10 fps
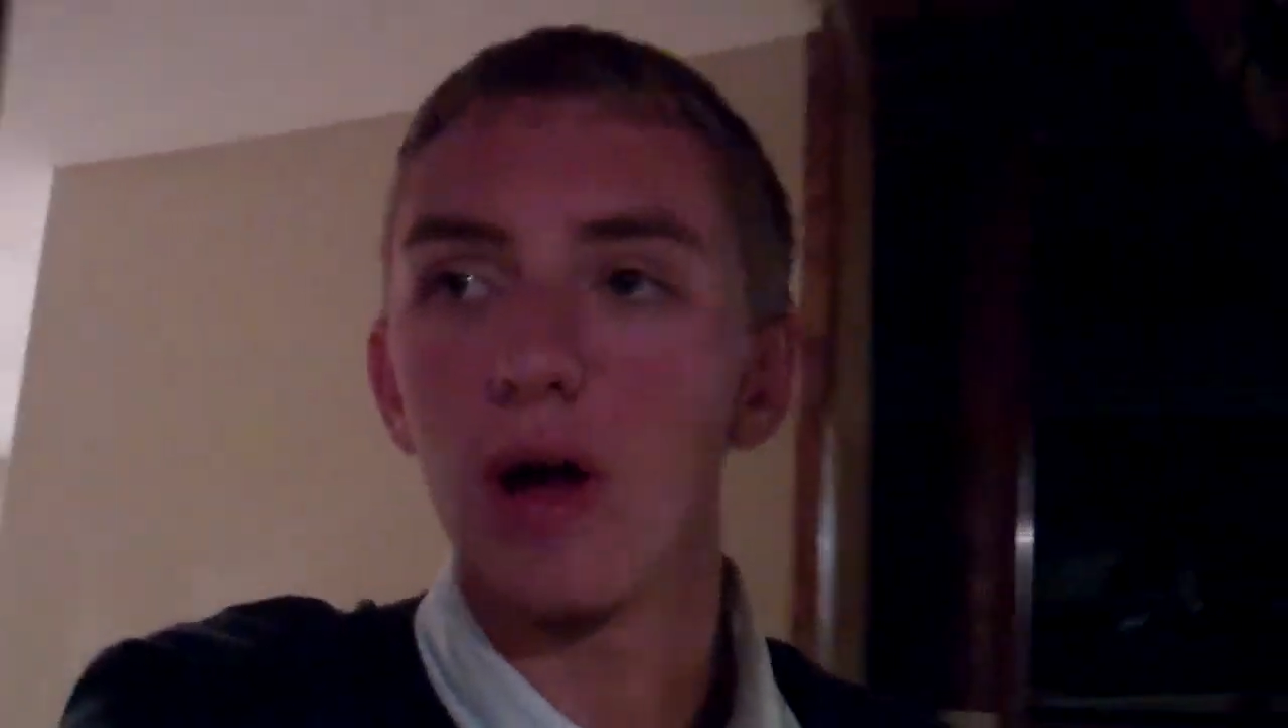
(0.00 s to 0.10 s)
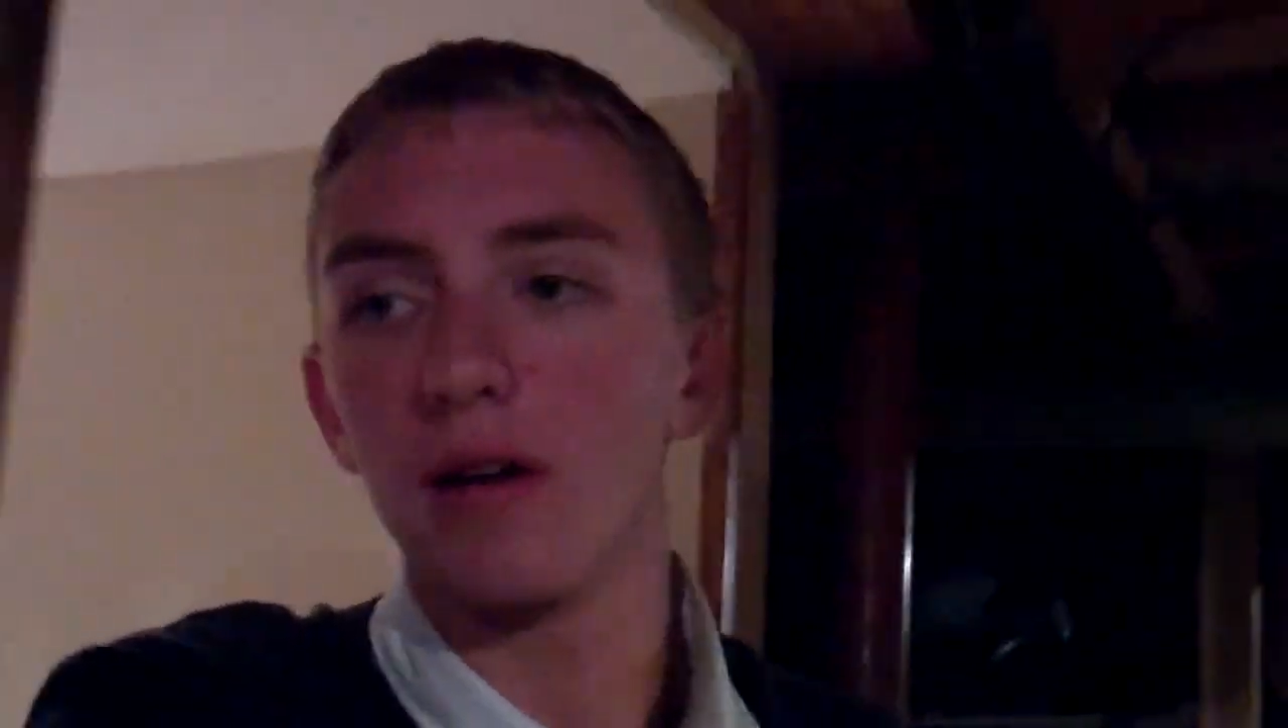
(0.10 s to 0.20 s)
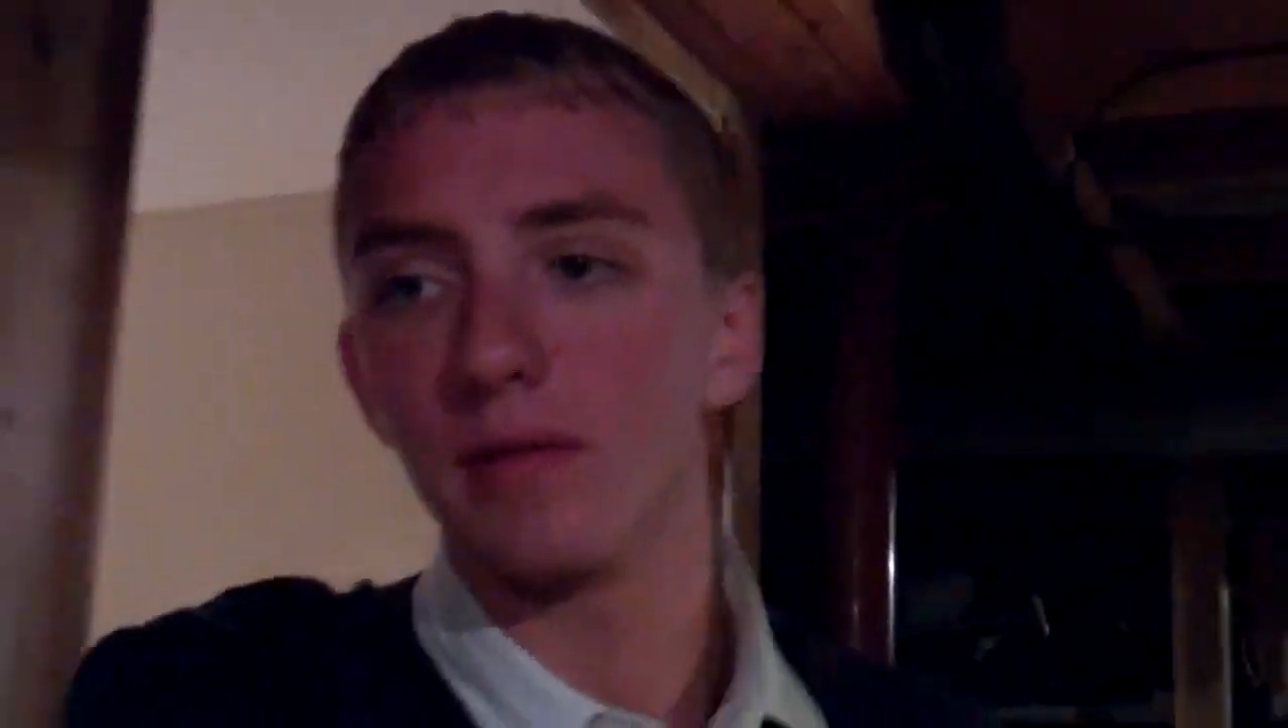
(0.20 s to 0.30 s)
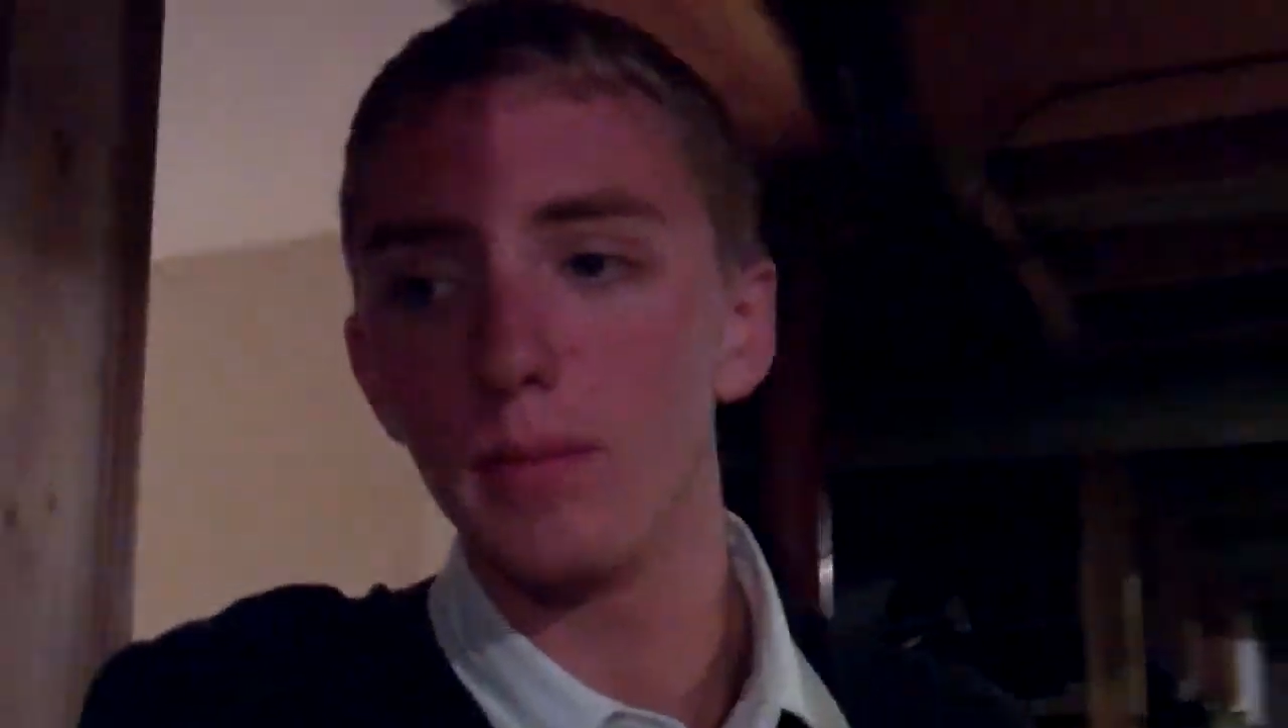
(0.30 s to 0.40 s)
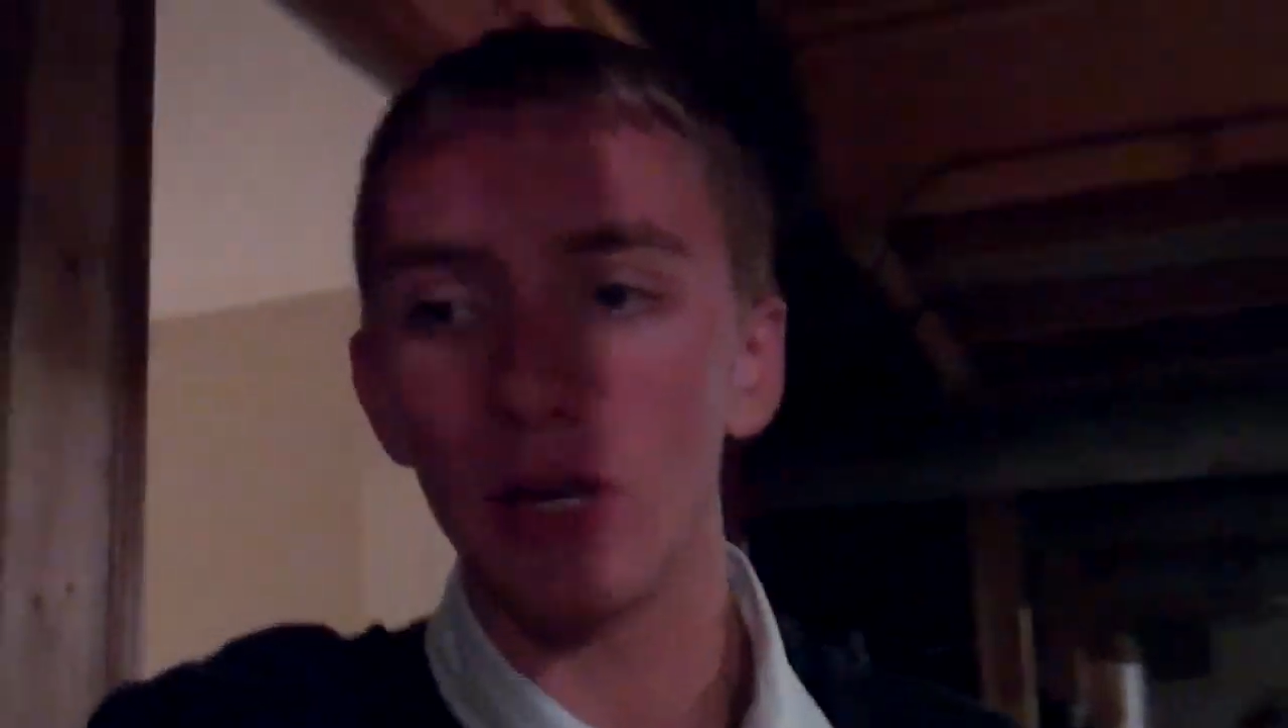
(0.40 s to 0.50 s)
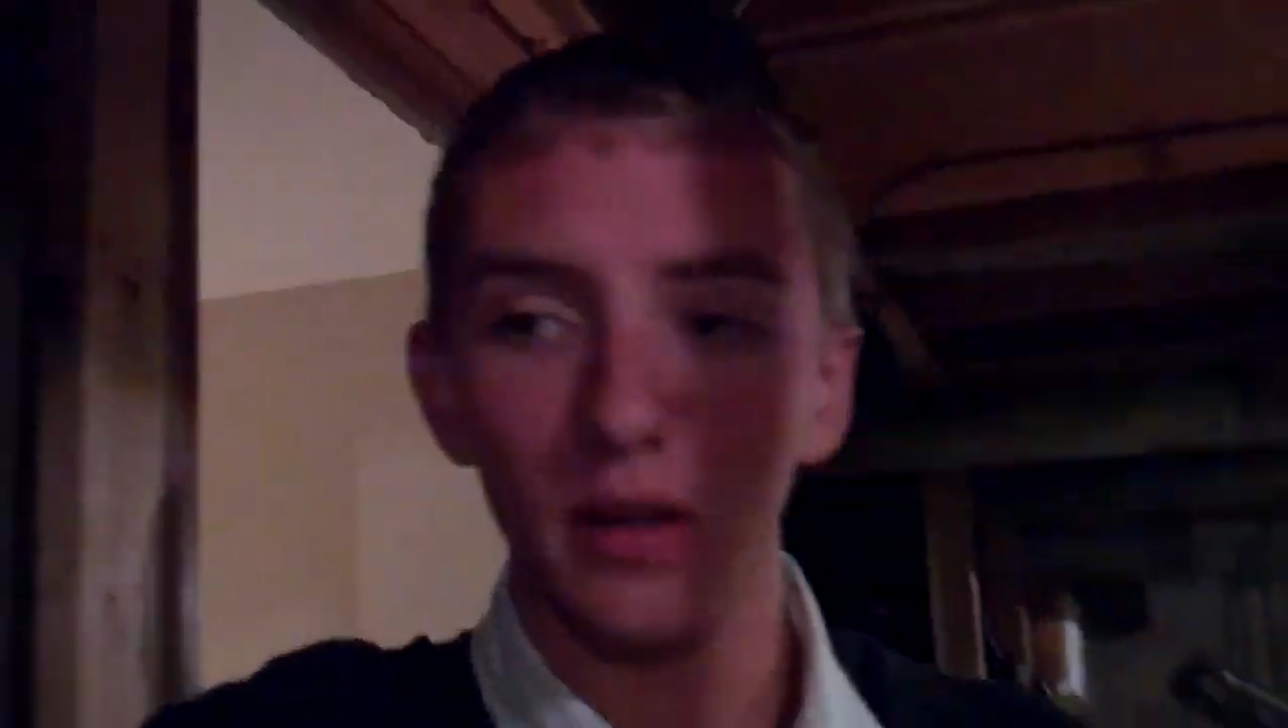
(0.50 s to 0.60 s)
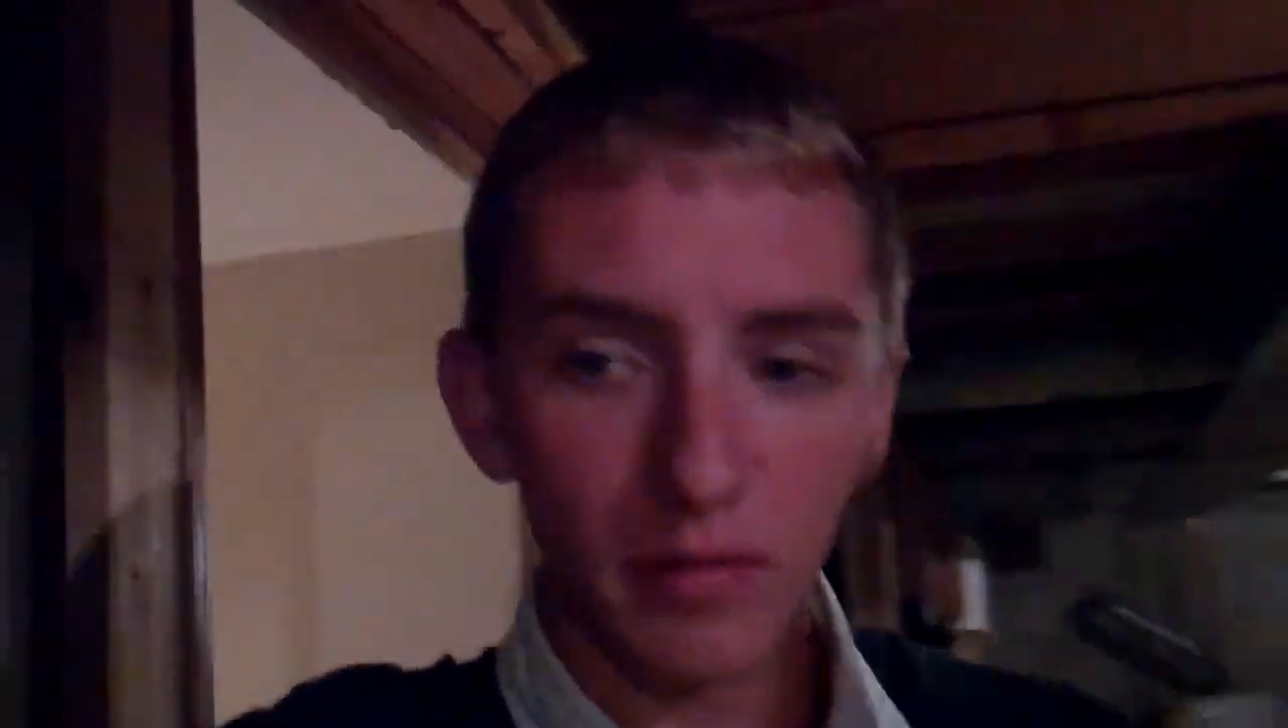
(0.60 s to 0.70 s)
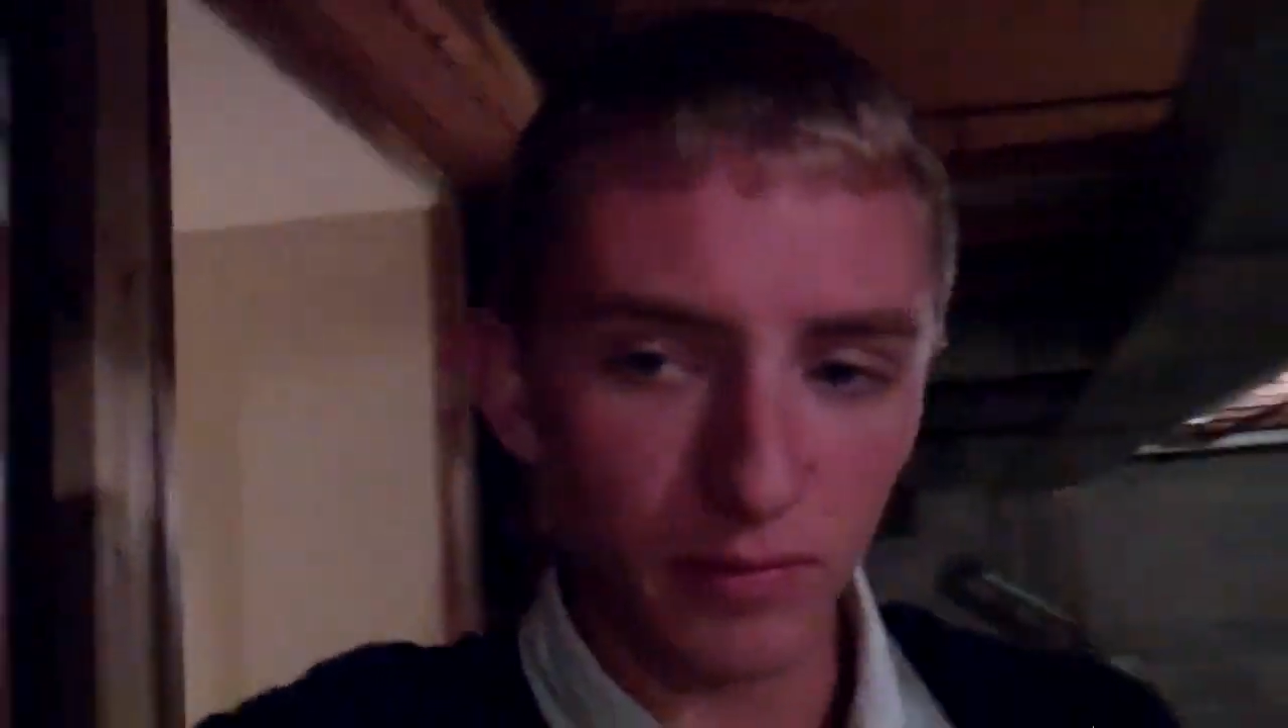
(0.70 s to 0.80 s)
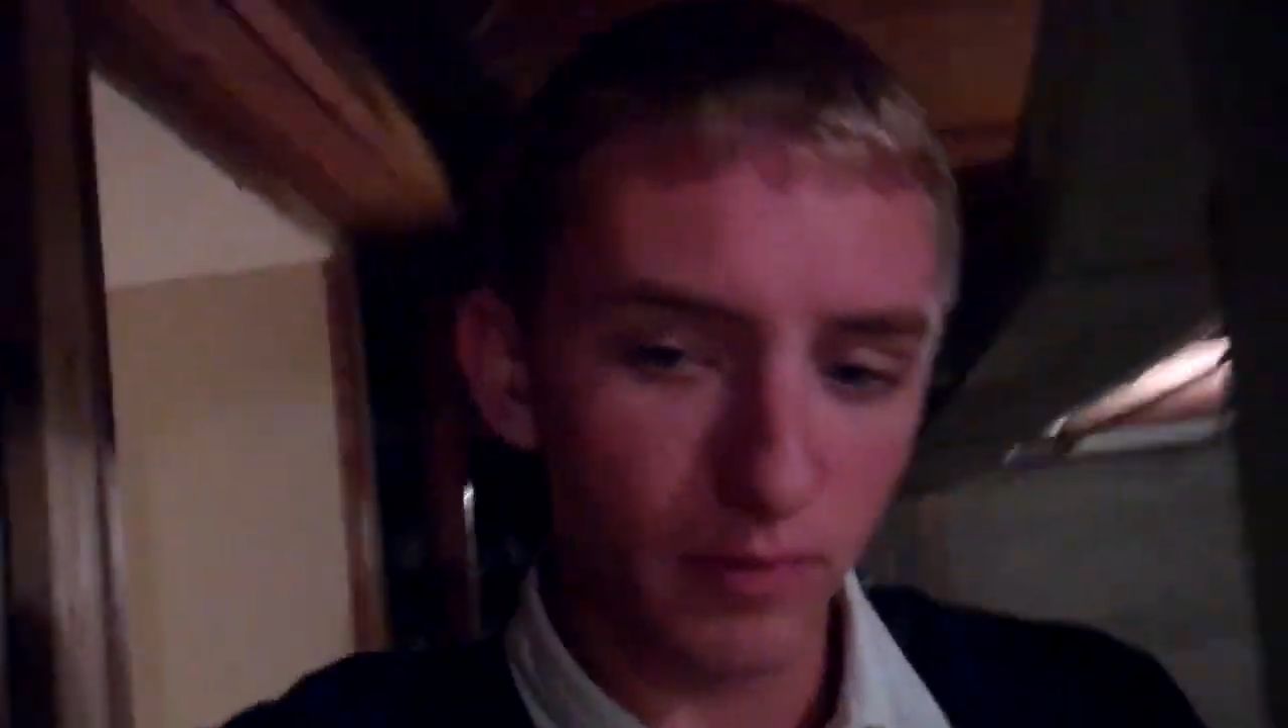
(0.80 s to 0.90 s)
out and make a